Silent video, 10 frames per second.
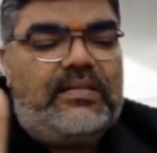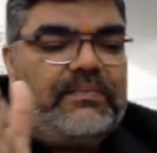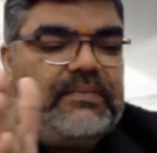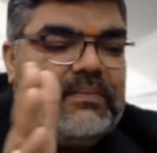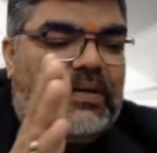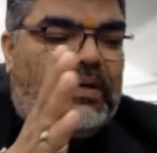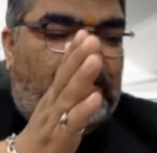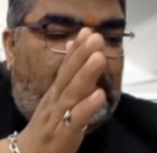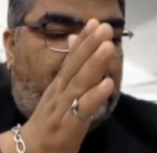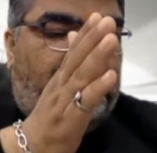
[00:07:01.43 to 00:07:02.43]
the
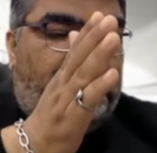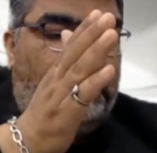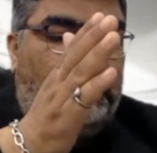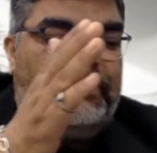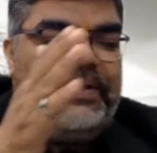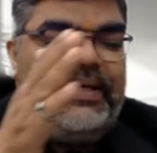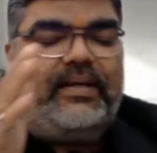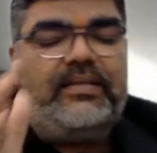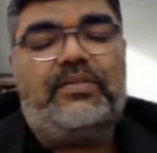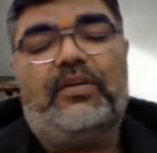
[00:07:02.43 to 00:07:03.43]
molecule
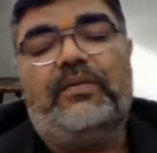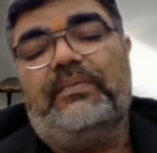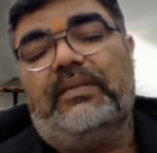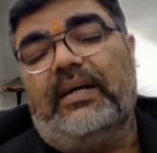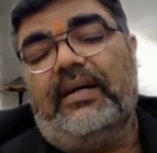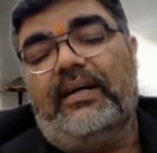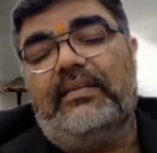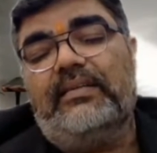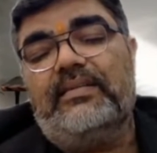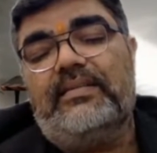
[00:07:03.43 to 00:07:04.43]
based on the
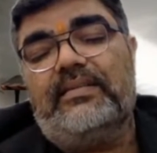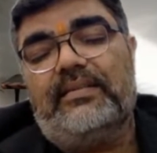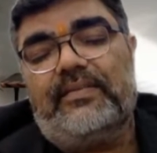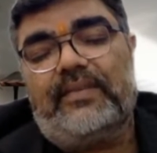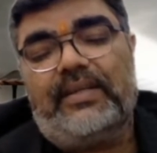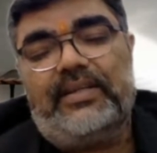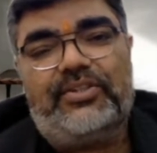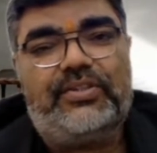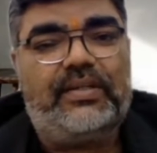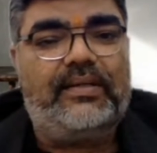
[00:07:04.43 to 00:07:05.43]

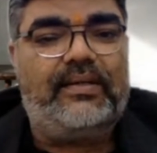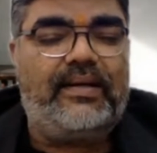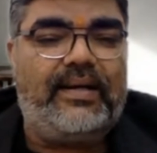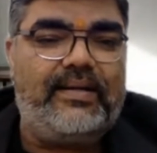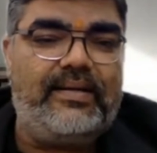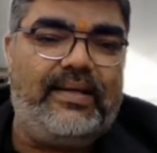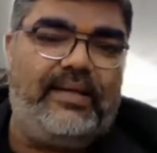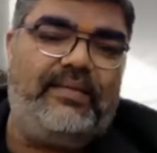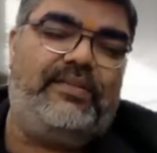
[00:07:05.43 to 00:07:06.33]
concentration gradient.